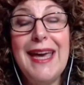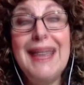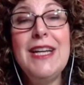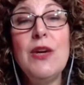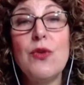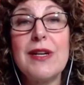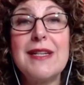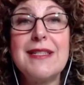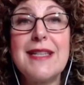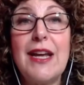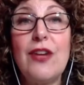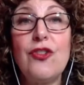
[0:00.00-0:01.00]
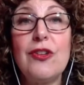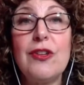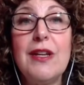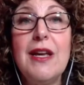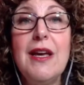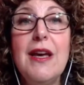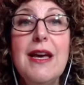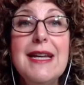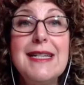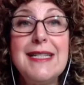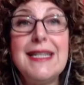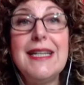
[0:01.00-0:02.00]
any organization
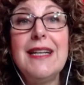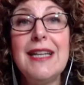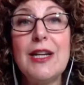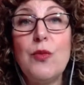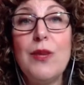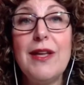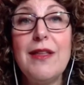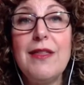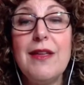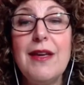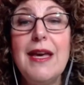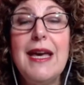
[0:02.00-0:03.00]
dealing with